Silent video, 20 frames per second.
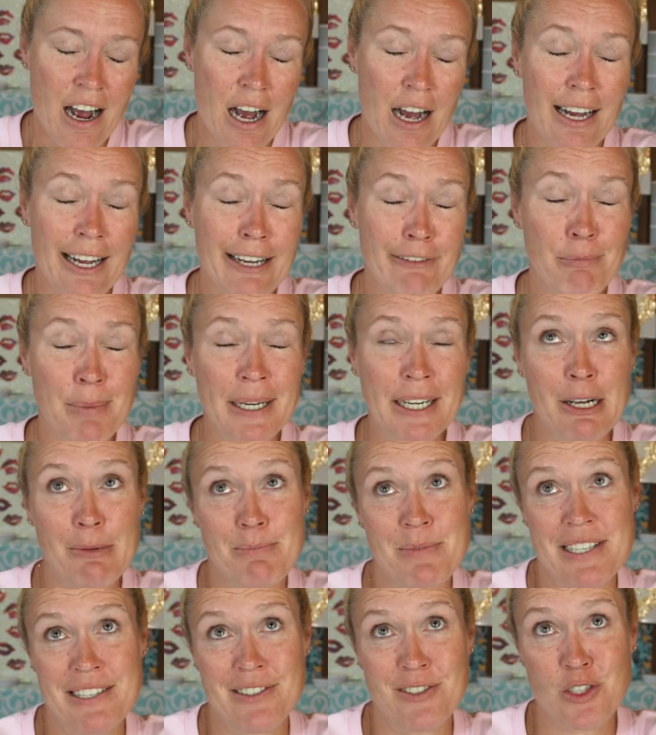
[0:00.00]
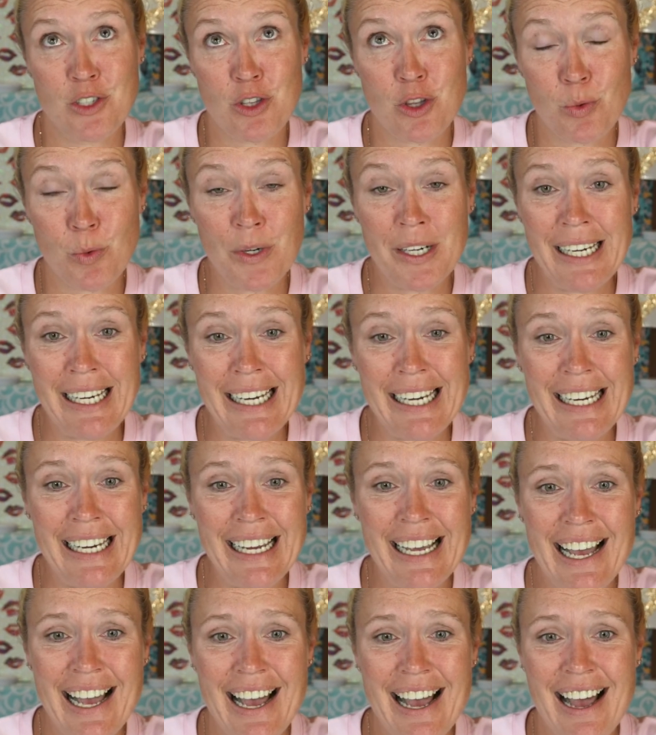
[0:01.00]
I've been up since
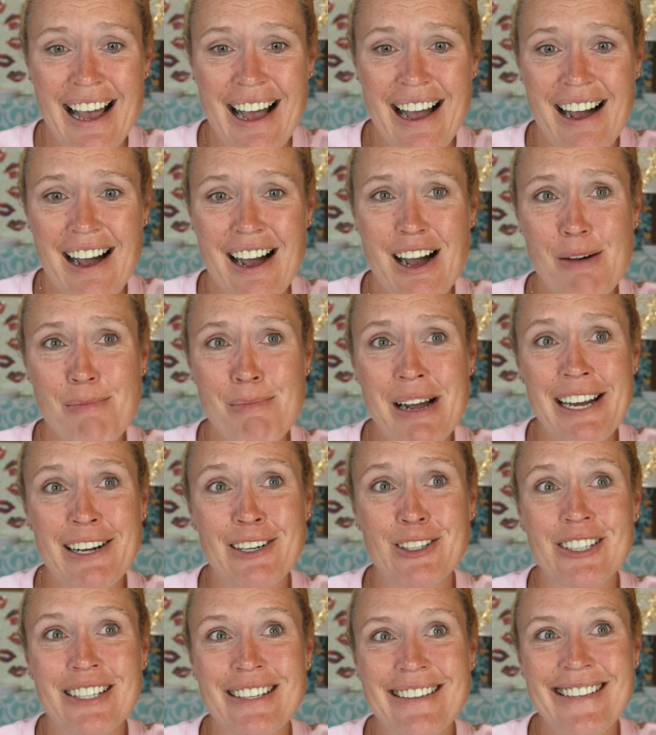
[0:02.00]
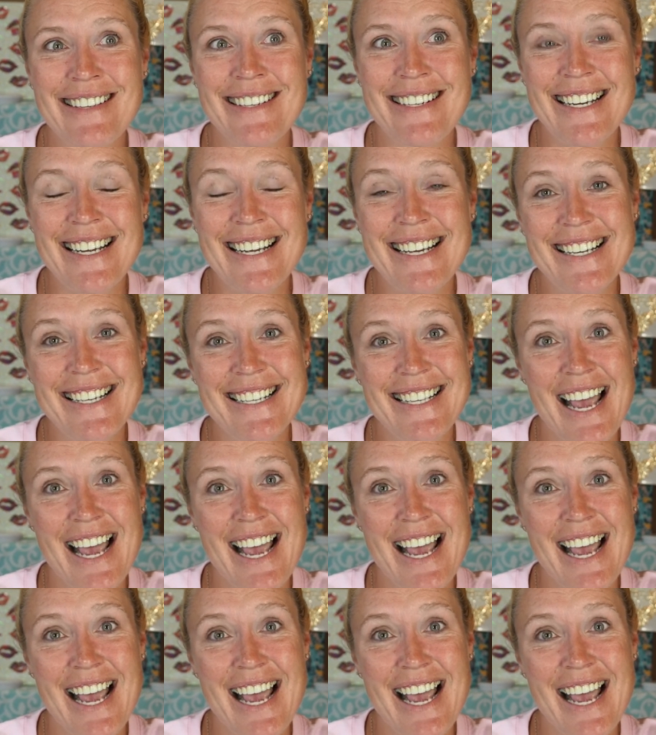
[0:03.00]
three. Uh, my eldest is